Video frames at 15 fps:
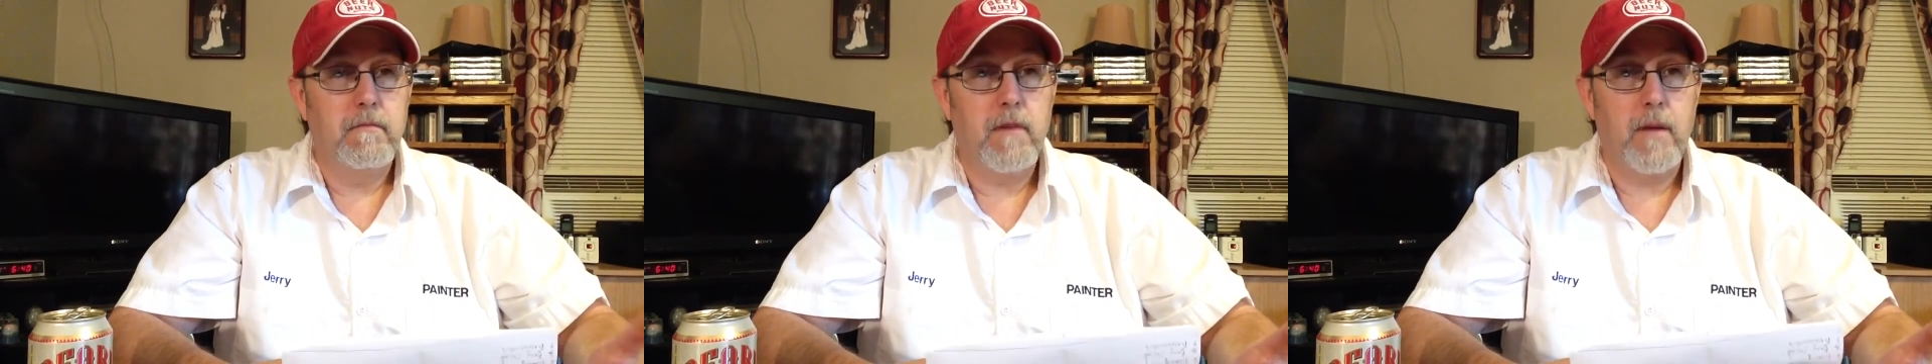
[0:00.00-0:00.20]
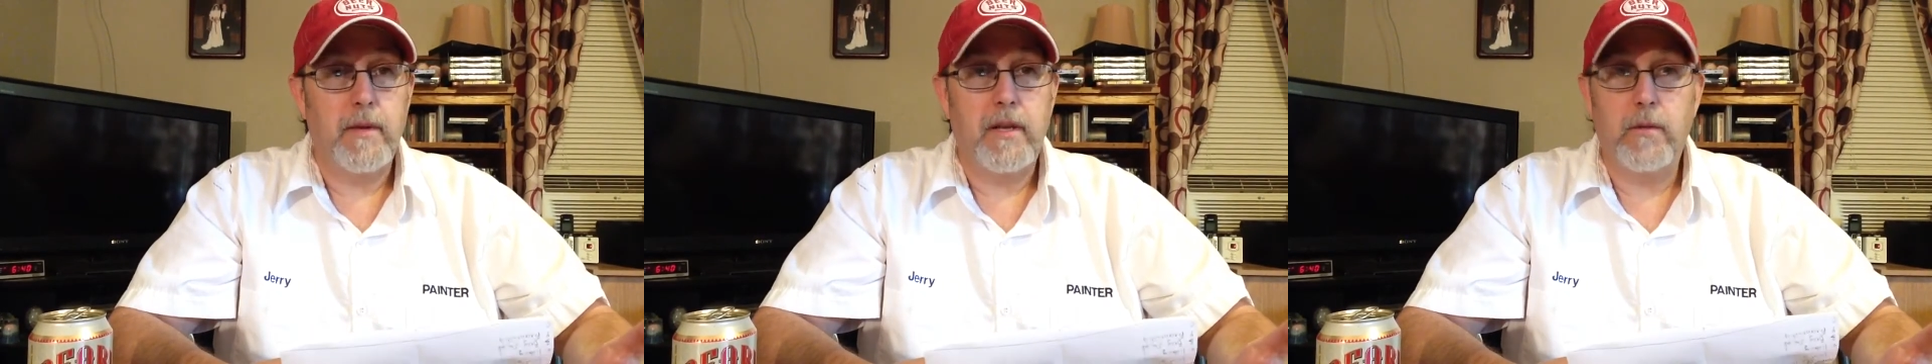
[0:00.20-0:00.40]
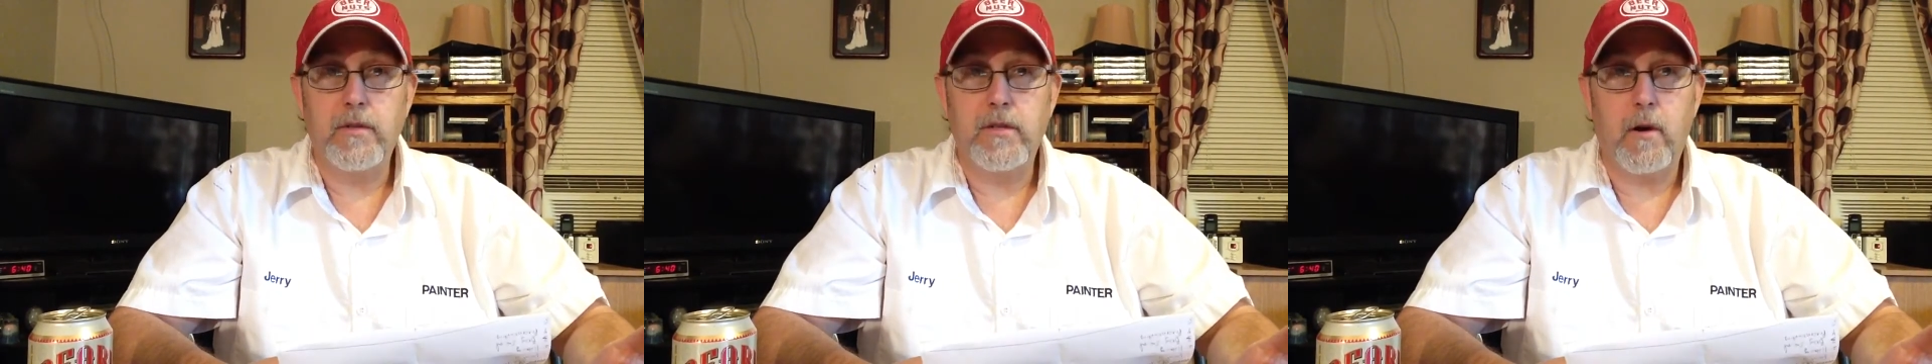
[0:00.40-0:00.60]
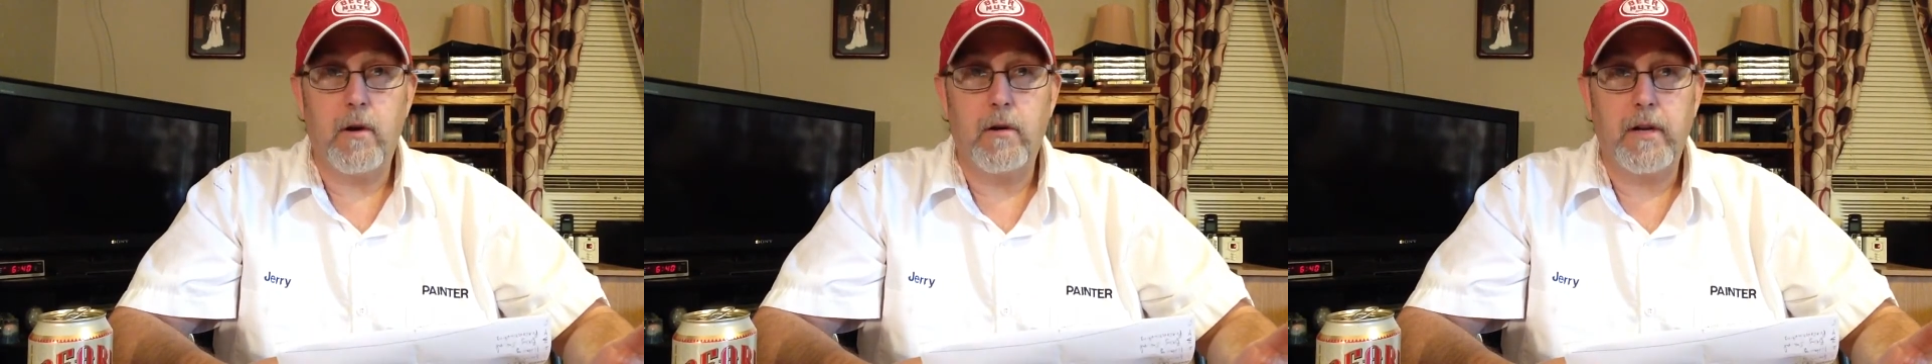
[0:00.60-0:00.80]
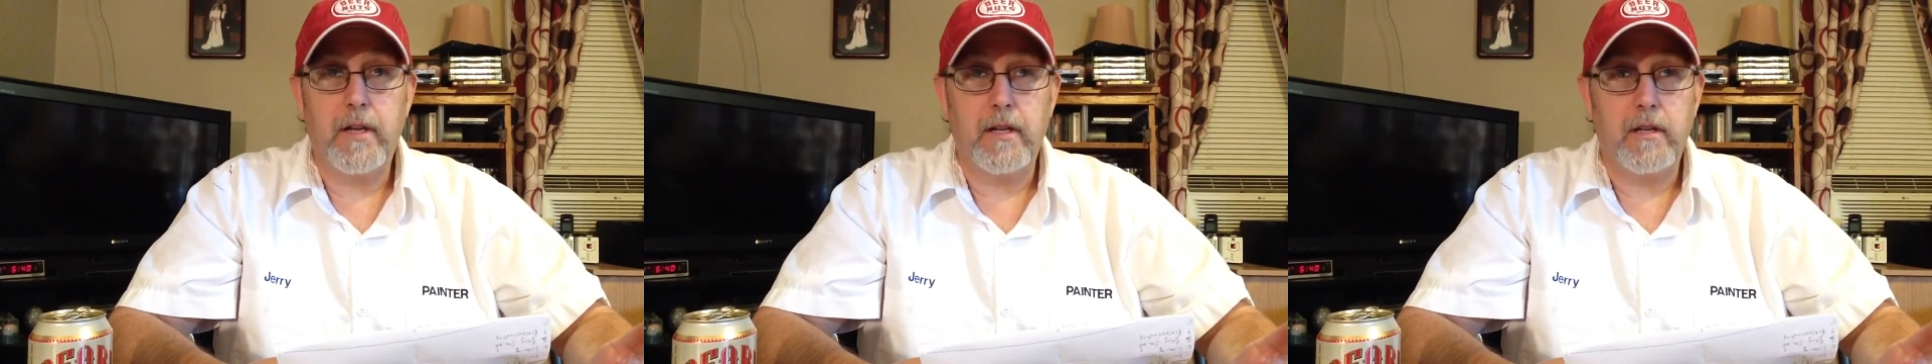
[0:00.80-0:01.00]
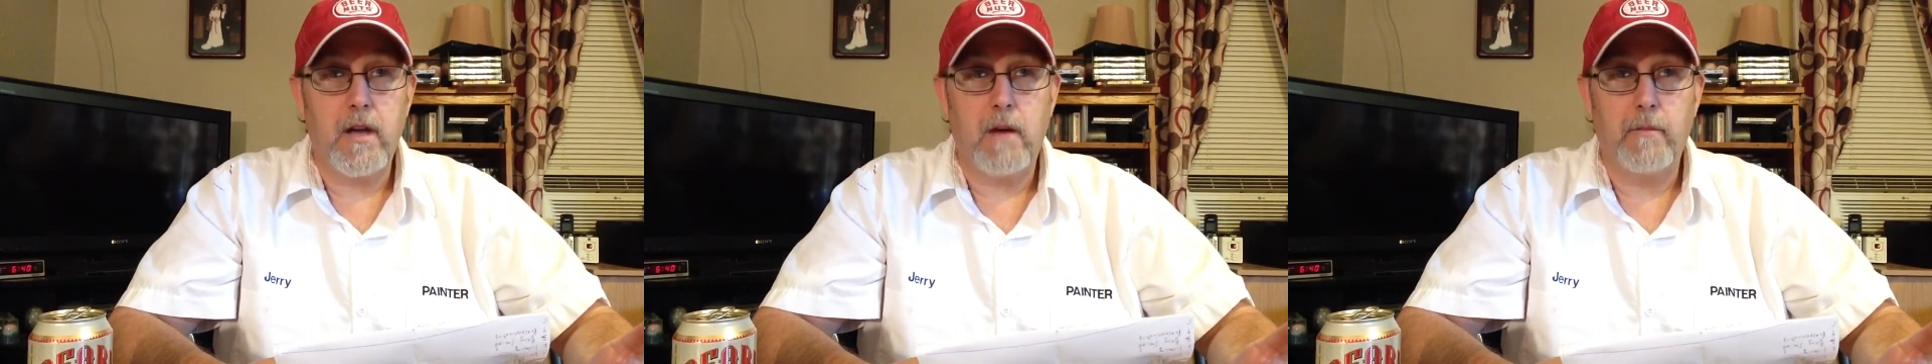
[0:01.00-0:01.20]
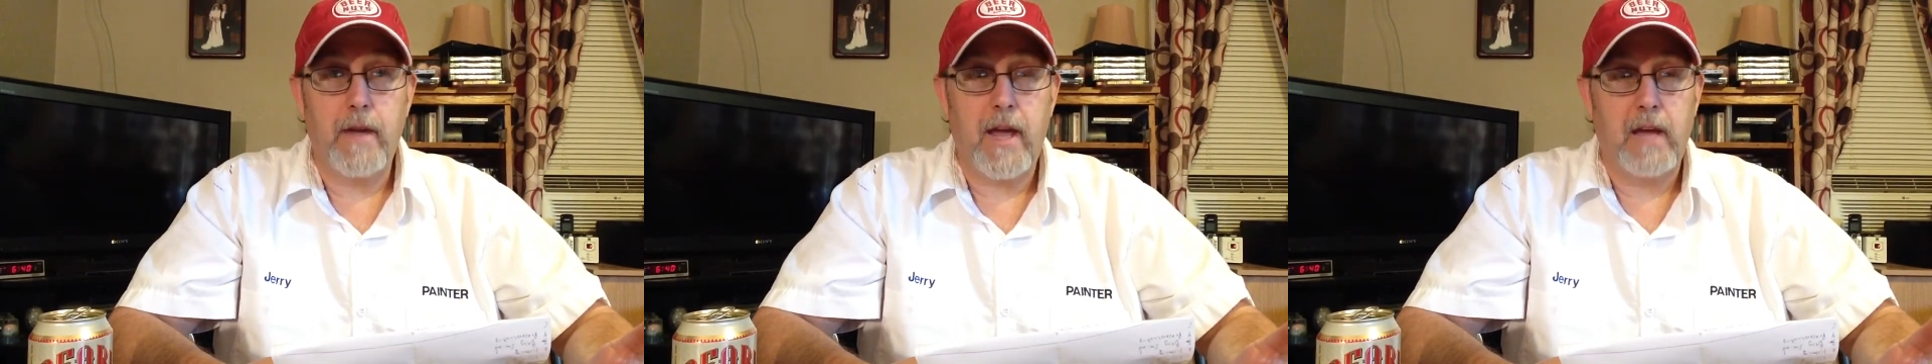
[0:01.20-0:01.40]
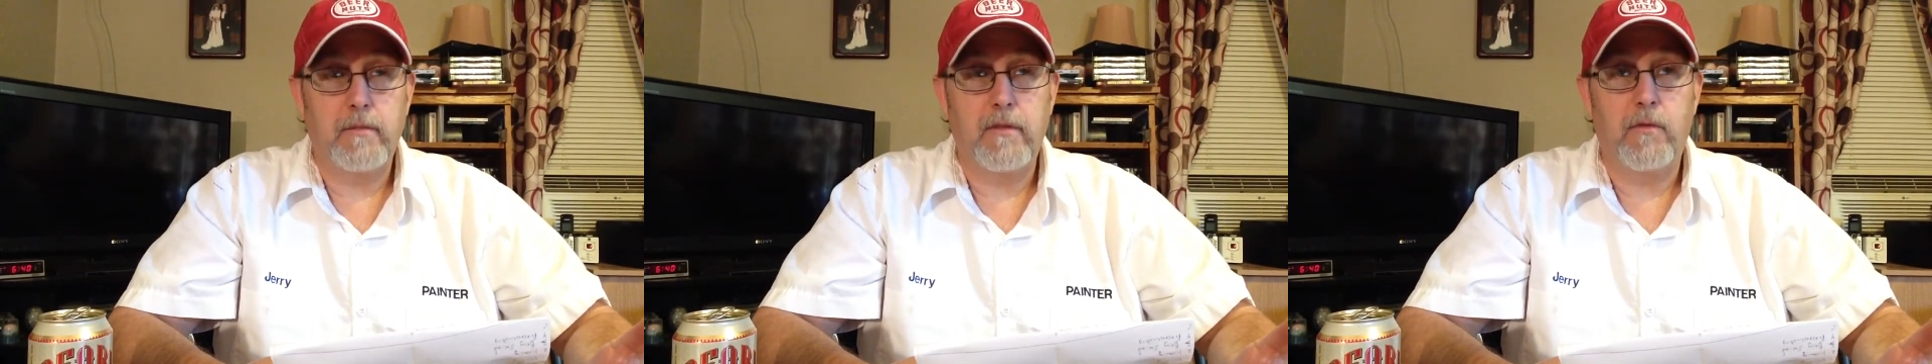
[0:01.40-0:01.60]
I mean, he was already a young
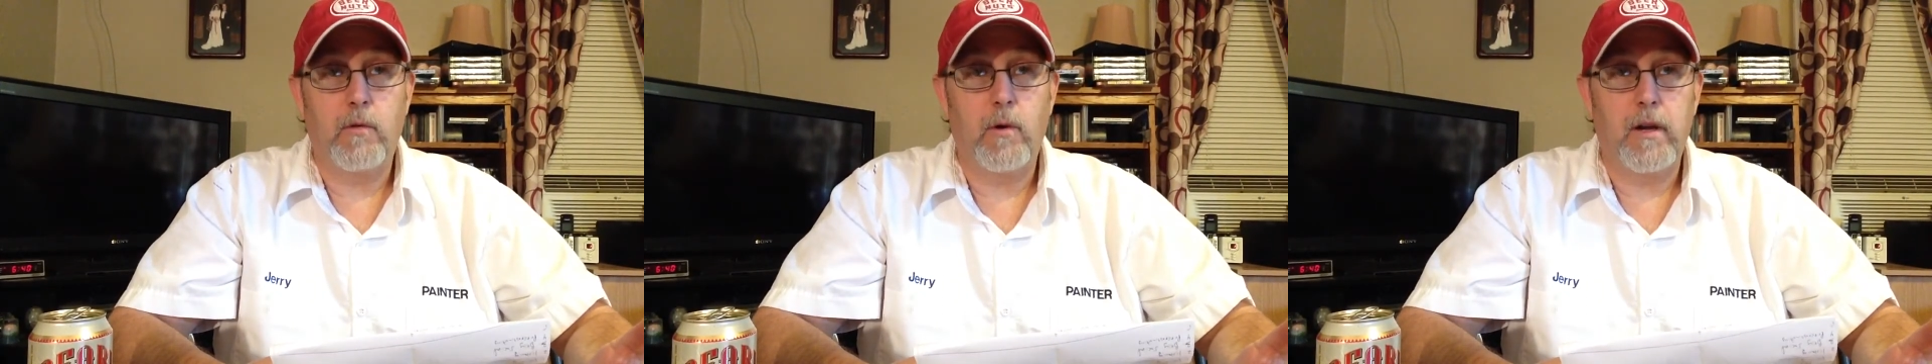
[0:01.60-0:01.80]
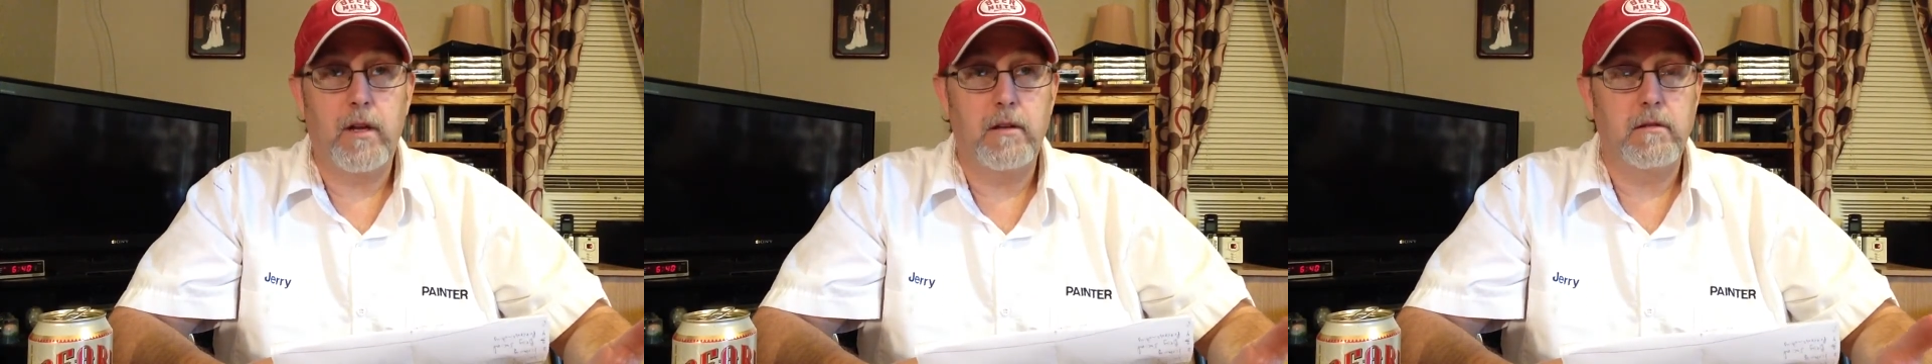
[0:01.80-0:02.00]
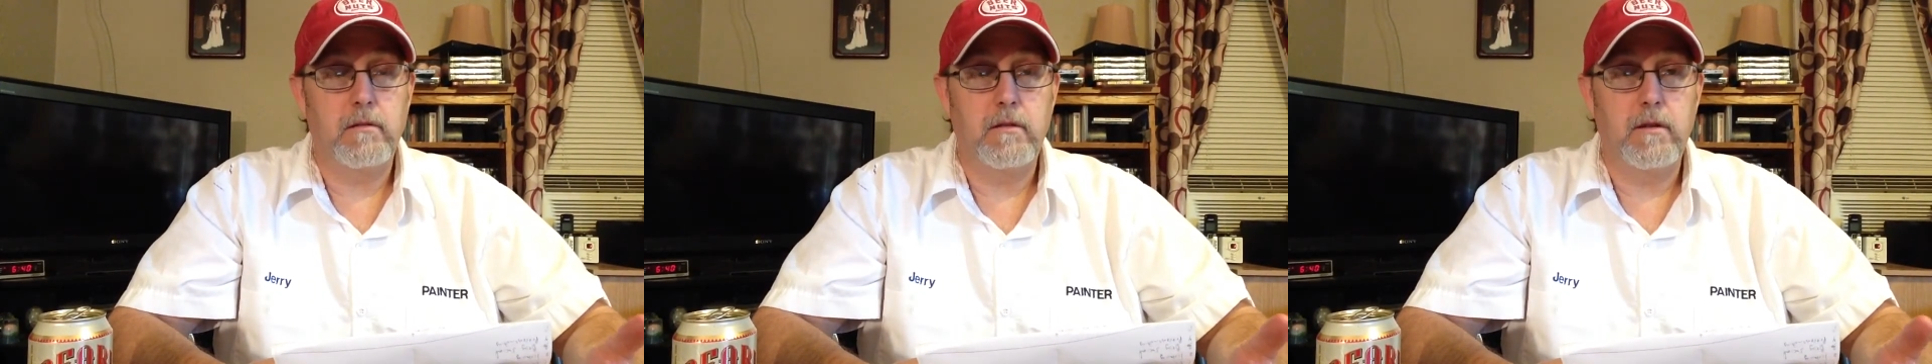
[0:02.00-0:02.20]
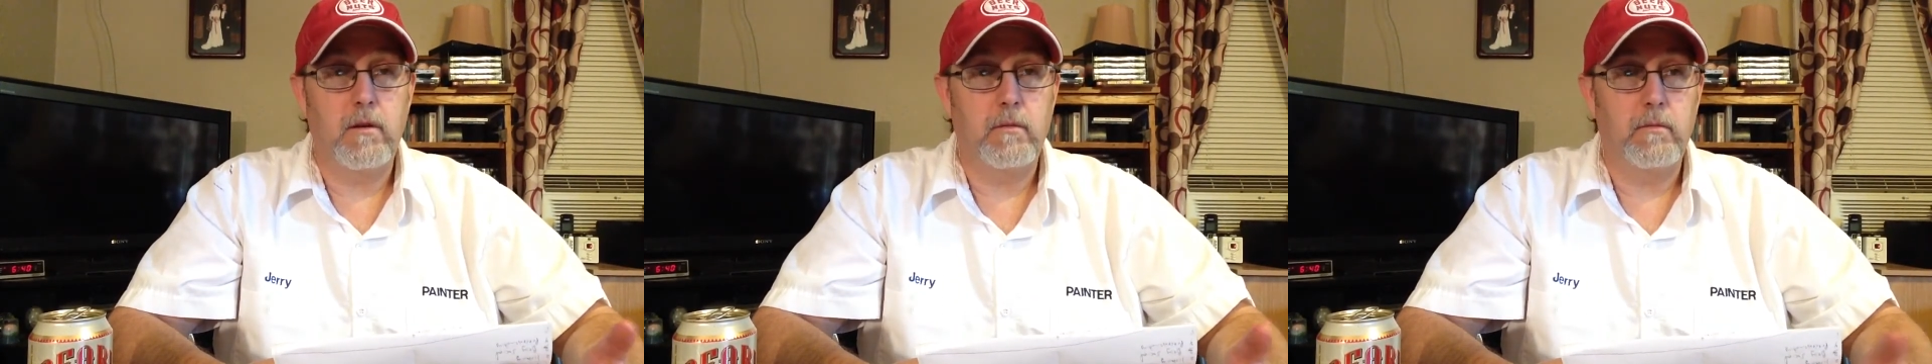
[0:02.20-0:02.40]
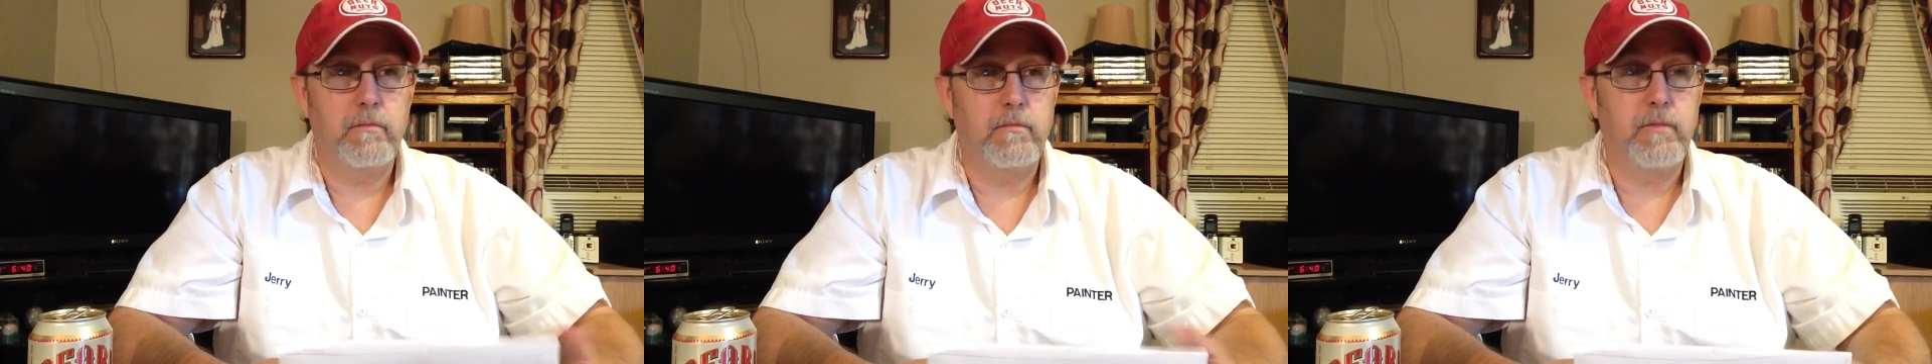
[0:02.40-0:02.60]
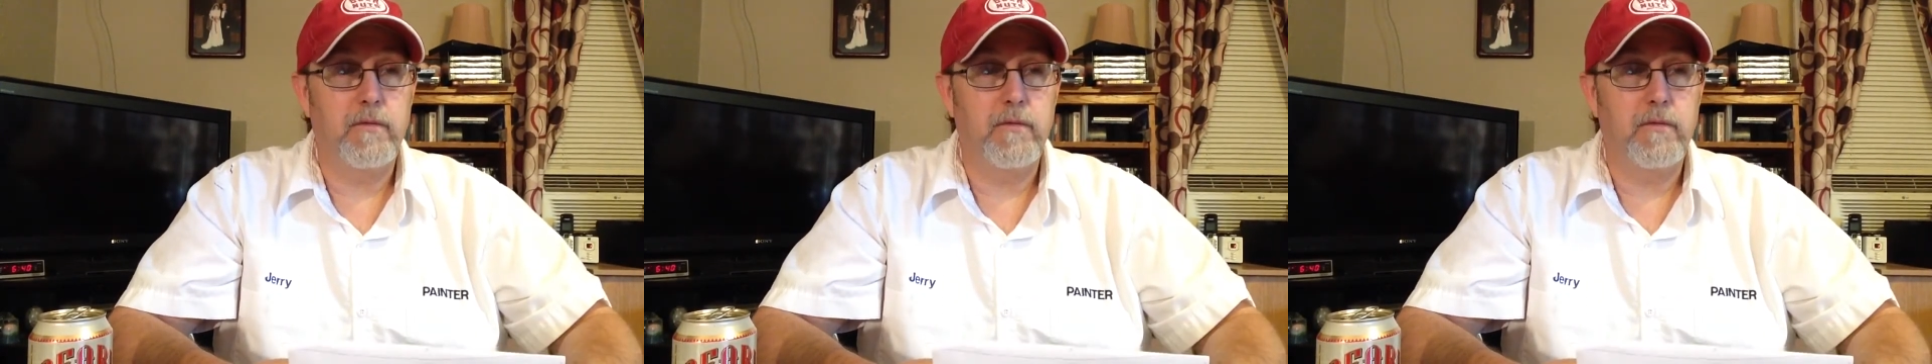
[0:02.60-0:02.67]
man before he, you know,